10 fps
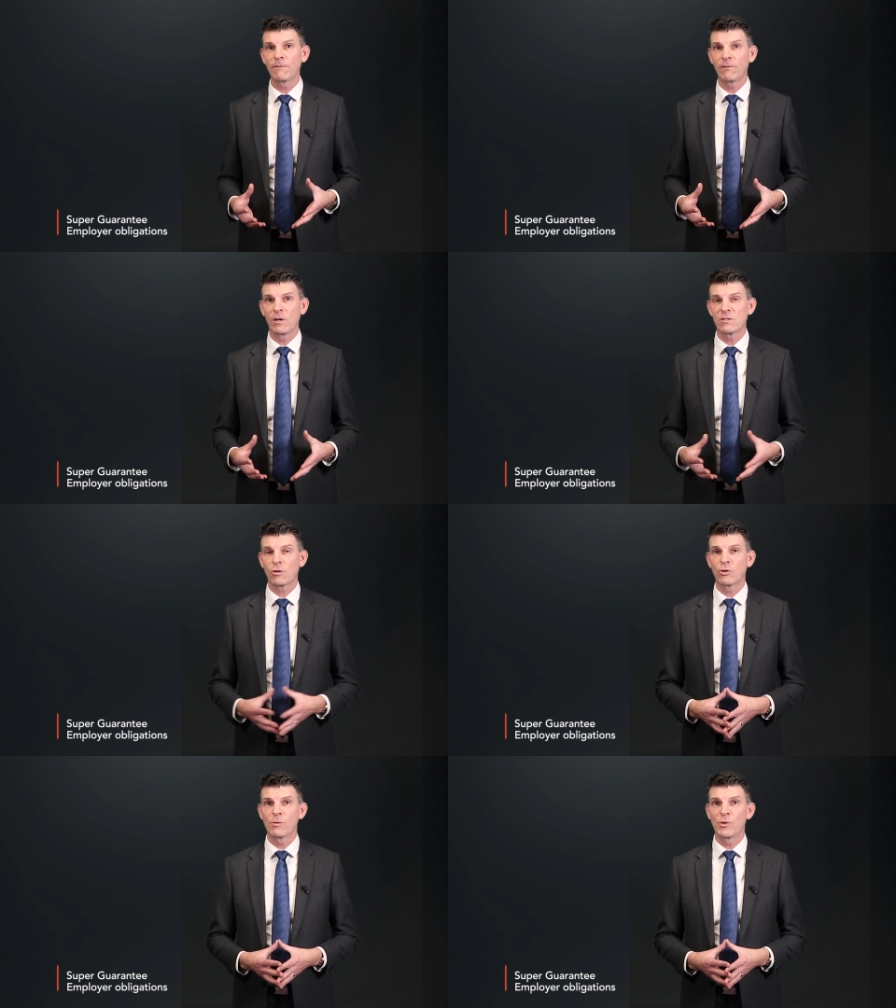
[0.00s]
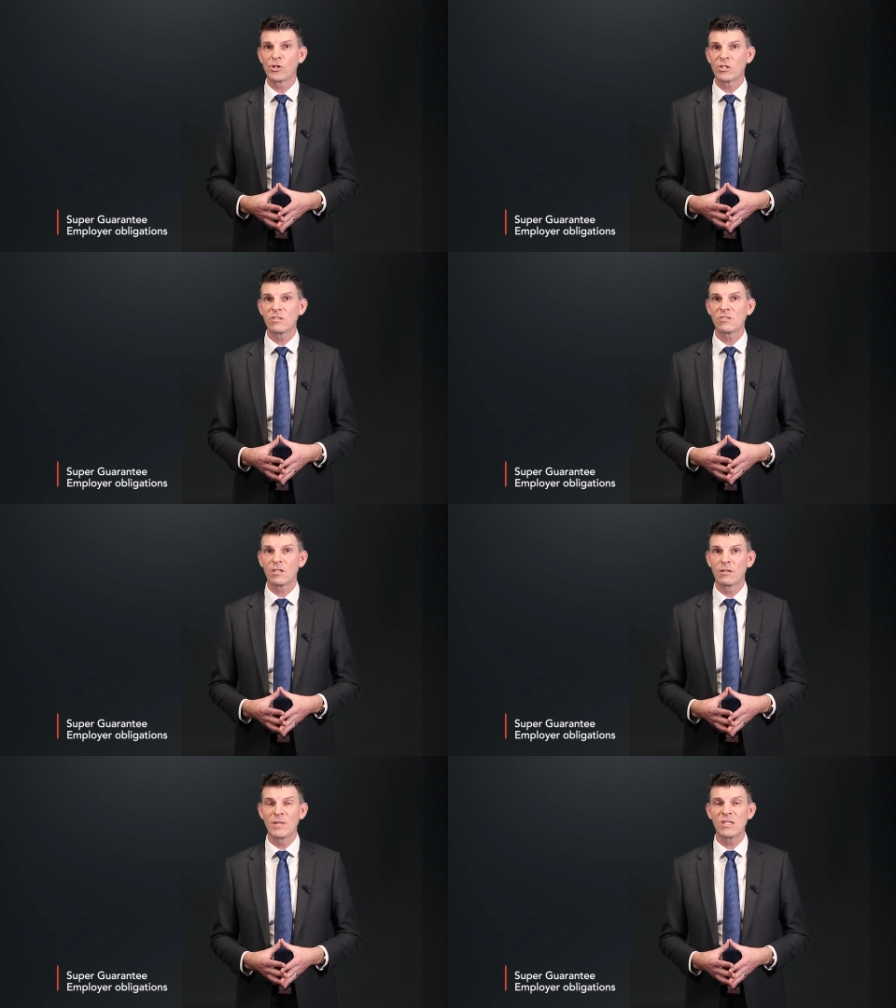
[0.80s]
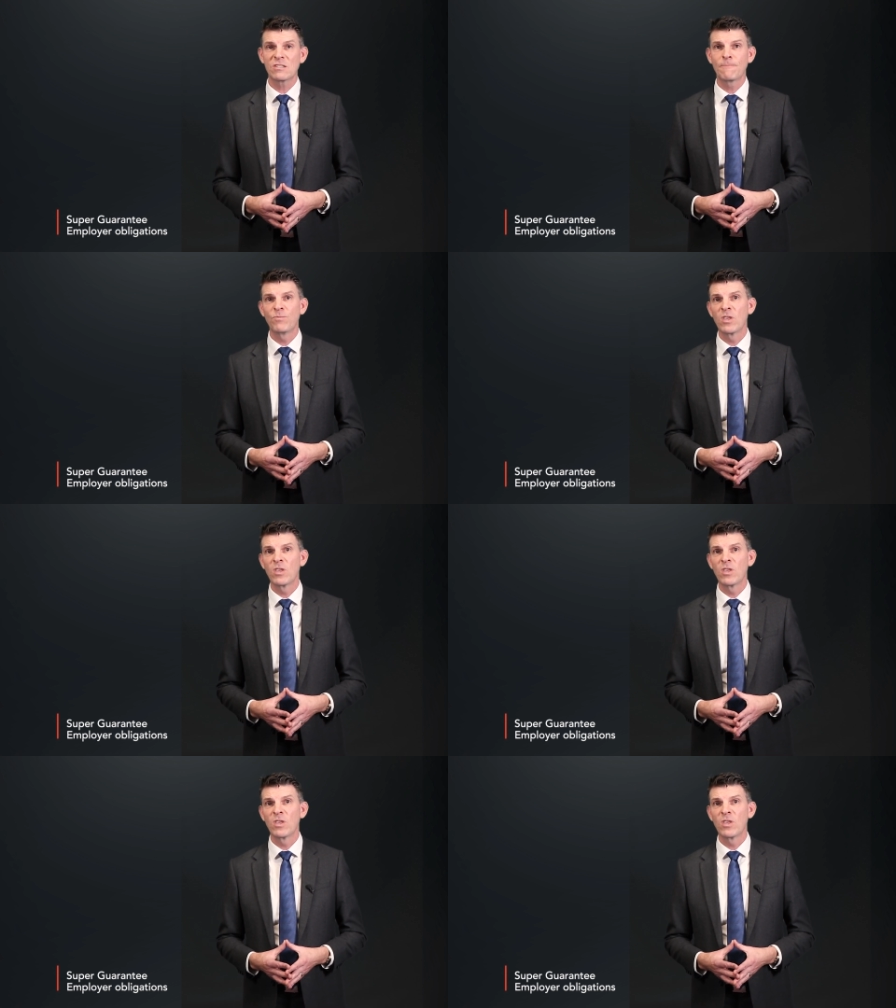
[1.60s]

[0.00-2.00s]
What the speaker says: for those contributions that are missed.